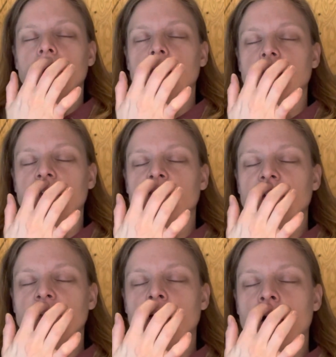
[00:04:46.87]

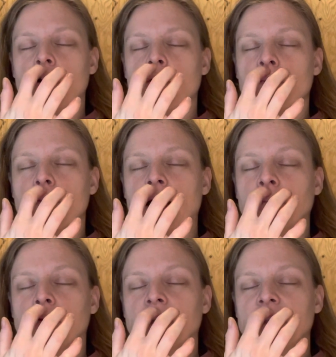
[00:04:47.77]
even though my
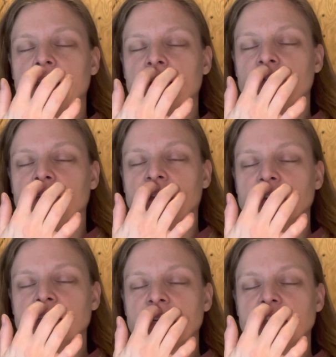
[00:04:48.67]
breathing
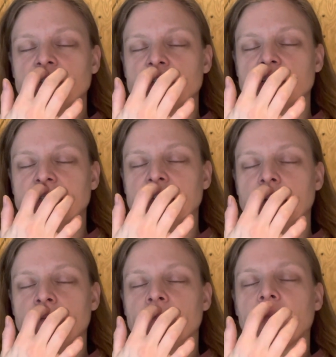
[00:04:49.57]
feels constricted,